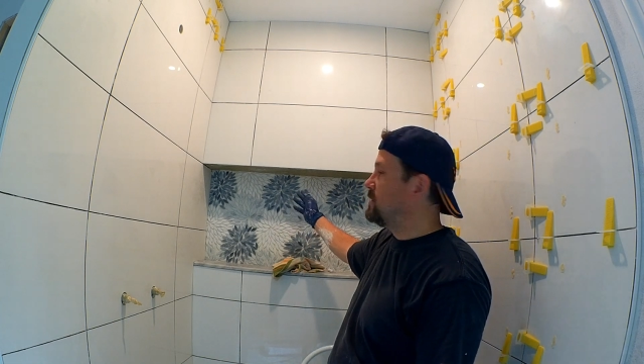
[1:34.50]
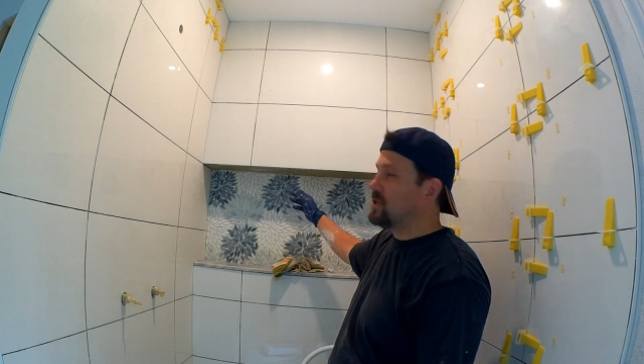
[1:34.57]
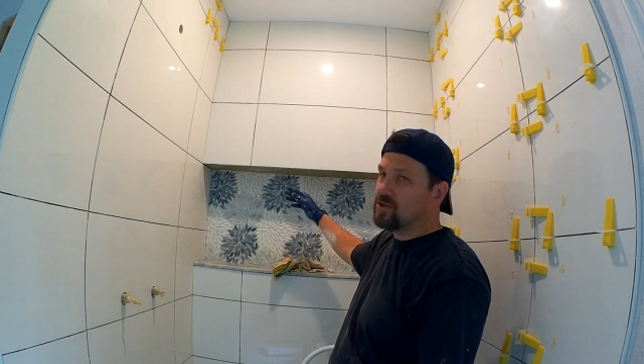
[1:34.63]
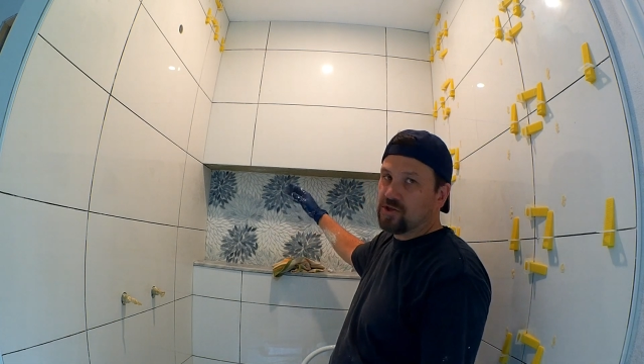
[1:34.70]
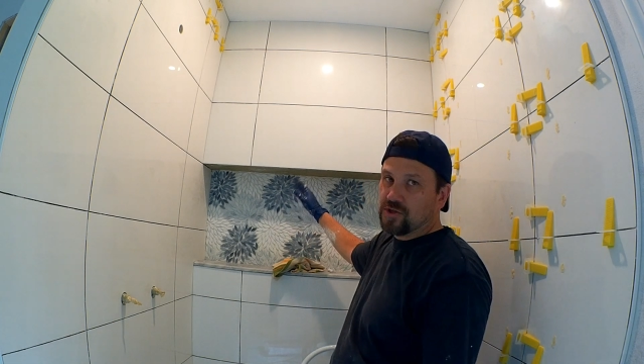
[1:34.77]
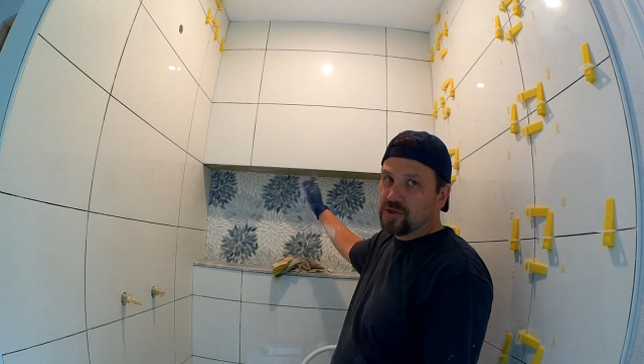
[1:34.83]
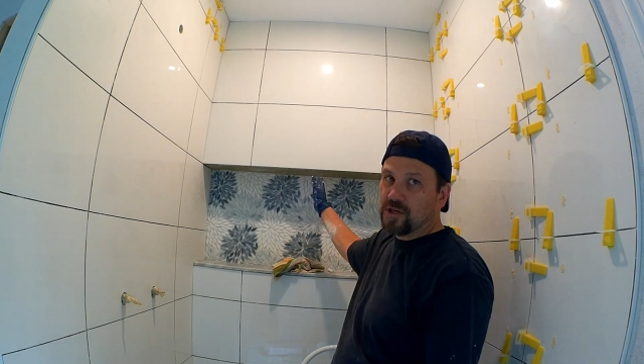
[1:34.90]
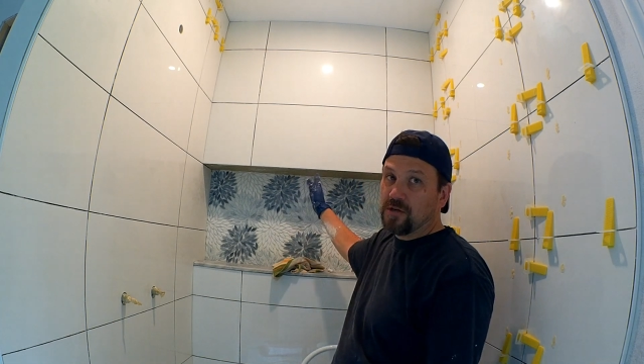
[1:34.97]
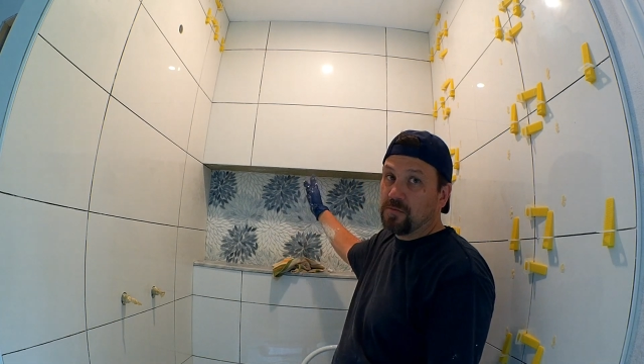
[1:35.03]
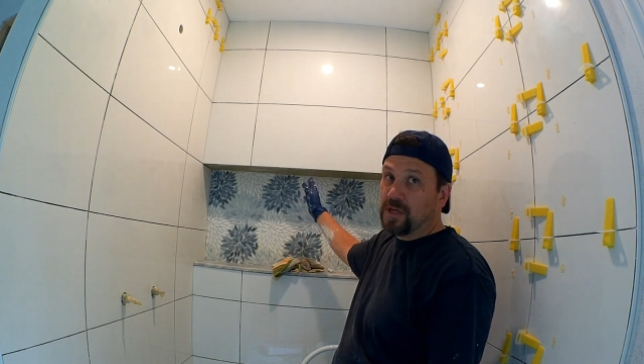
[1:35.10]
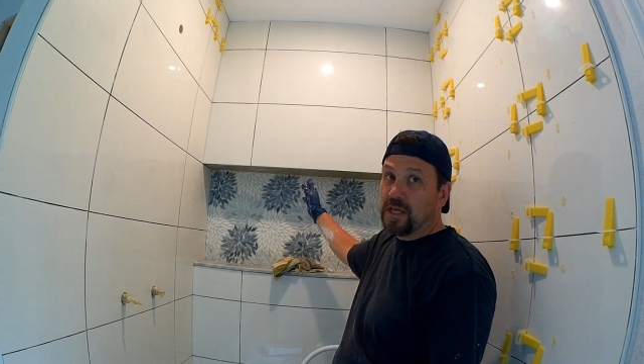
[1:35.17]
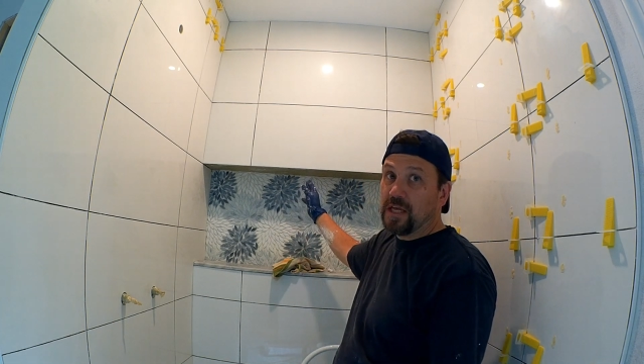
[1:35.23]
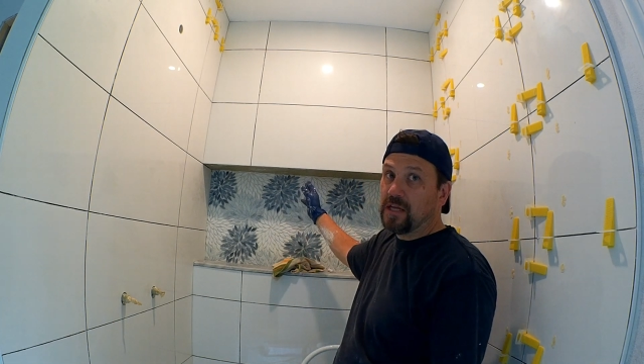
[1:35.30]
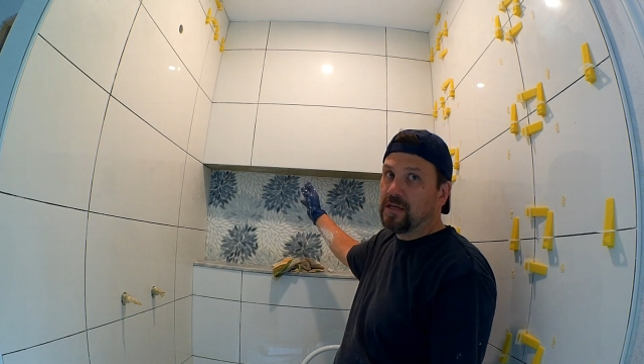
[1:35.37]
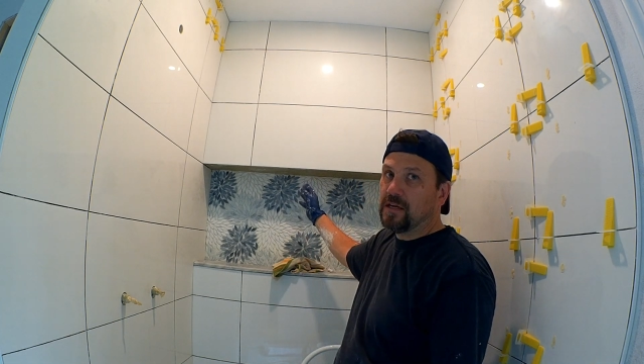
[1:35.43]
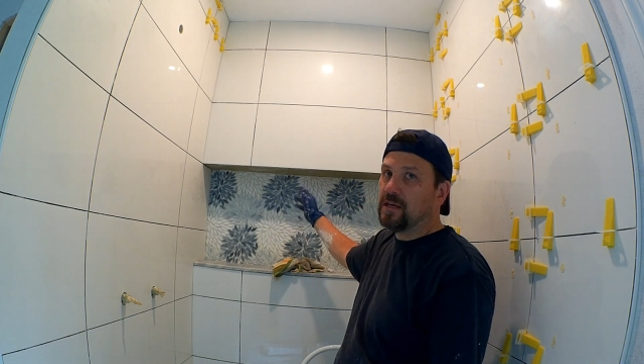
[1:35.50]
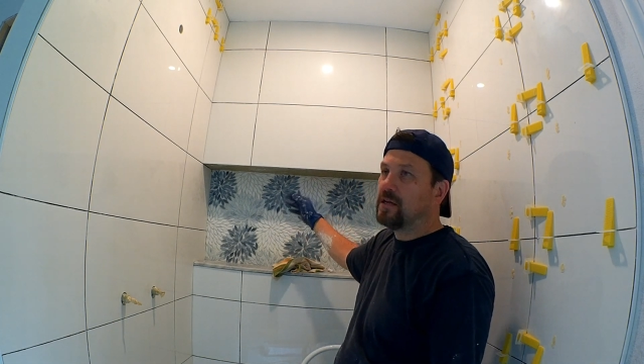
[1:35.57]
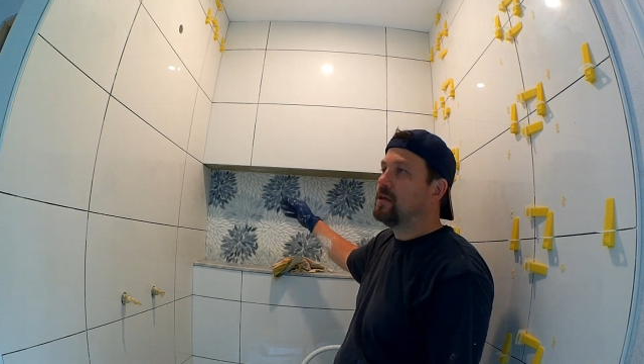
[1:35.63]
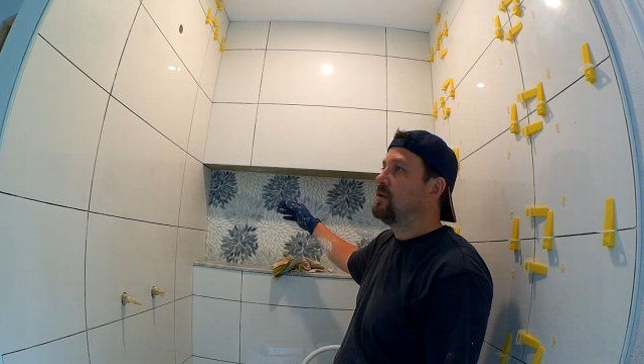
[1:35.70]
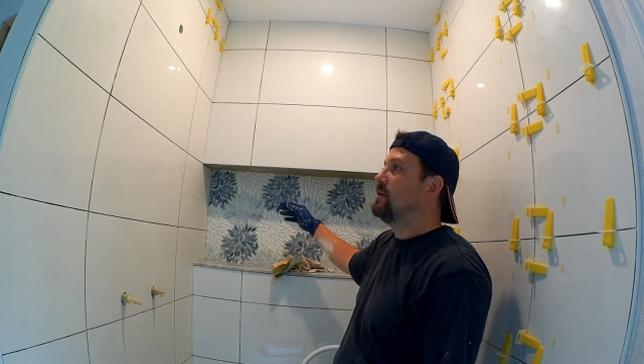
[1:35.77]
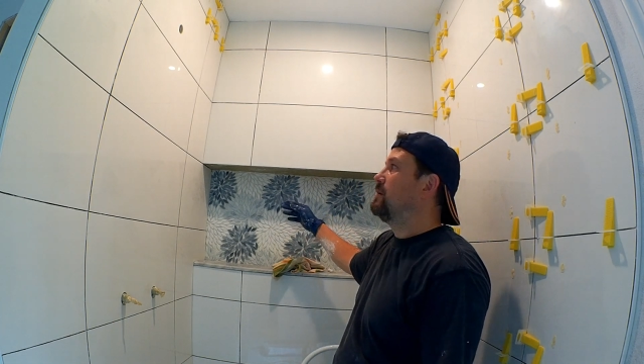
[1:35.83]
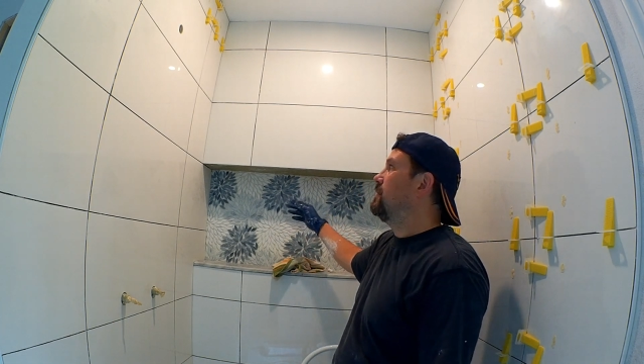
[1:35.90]
It's just going to be hidden,
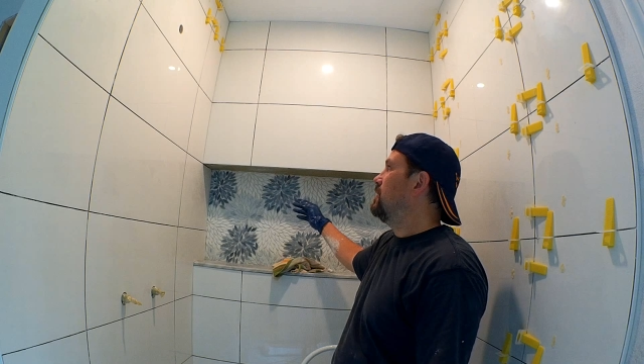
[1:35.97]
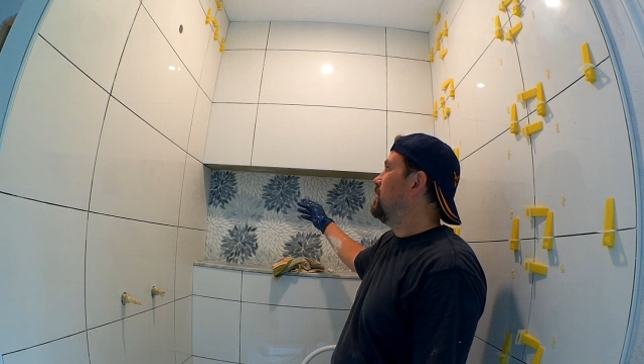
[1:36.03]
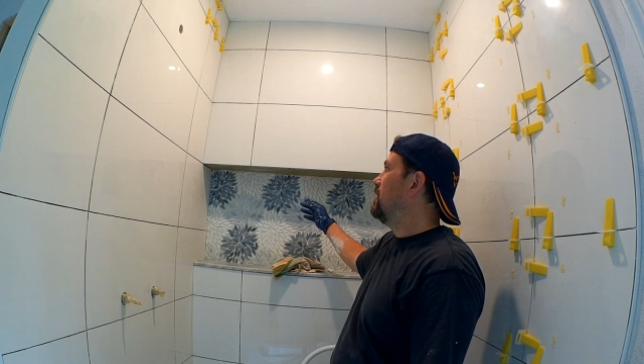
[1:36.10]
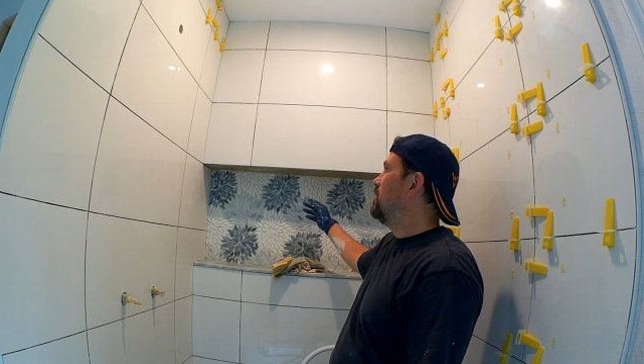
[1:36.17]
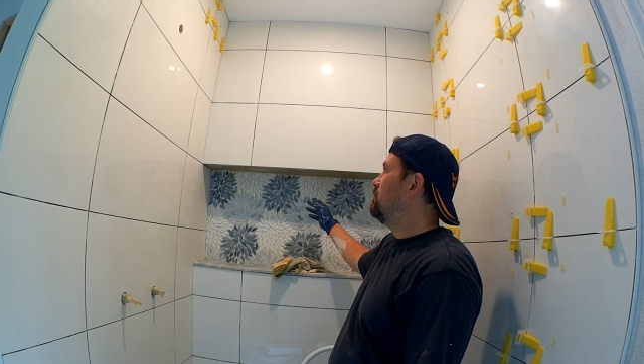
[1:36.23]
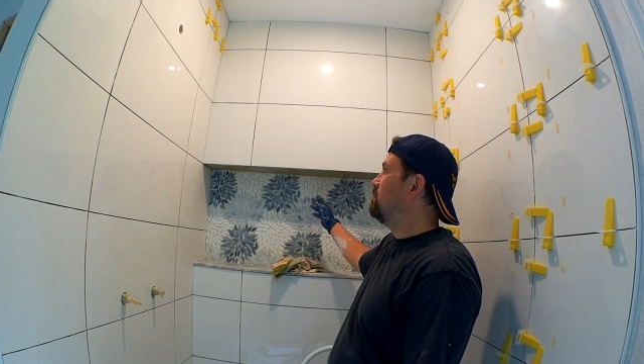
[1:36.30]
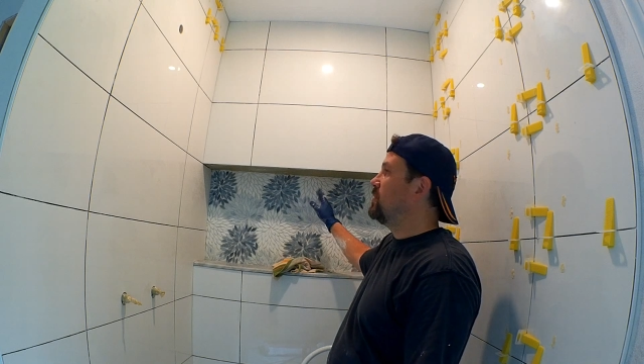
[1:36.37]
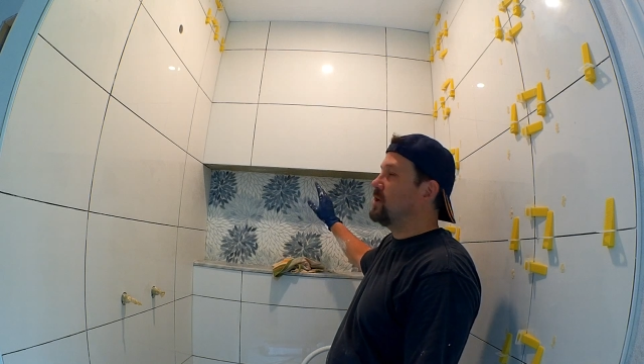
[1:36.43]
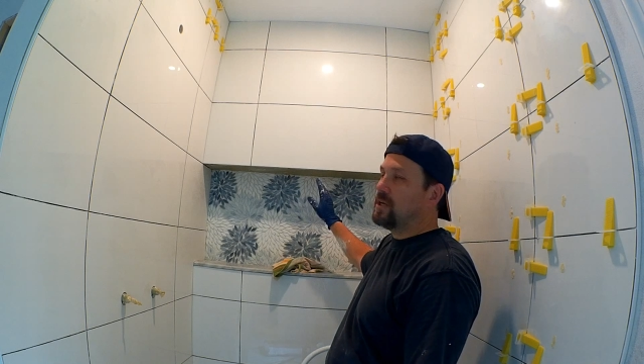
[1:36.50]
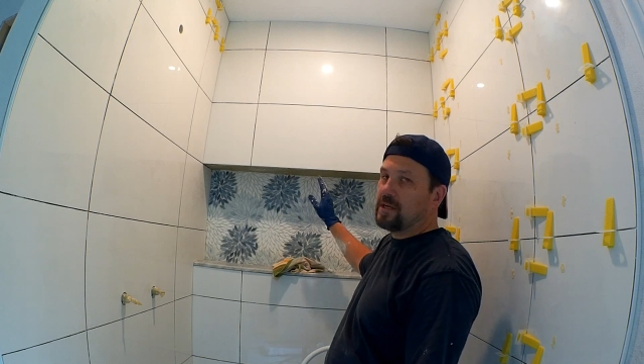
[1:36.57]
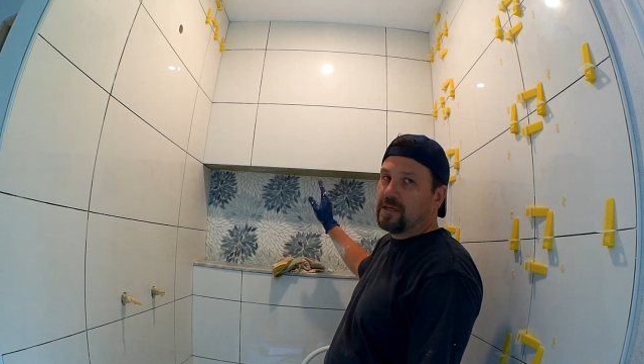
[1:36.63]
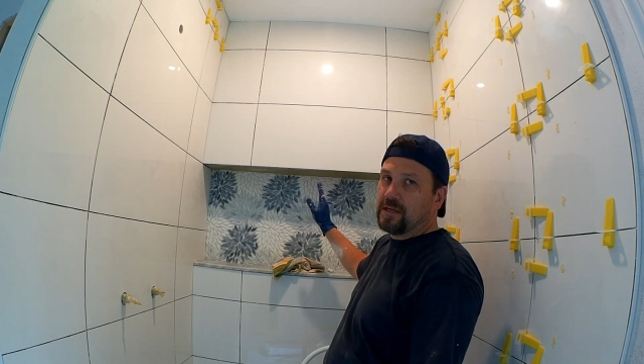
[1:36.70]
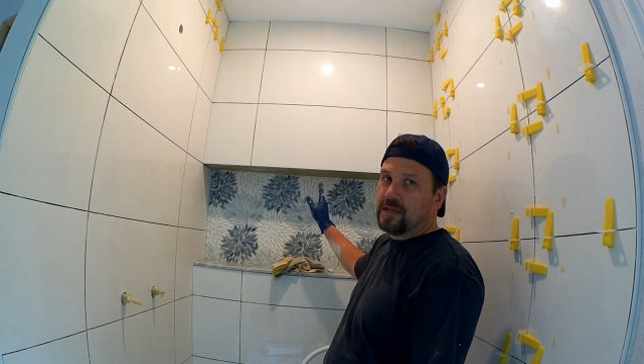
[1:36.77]
but it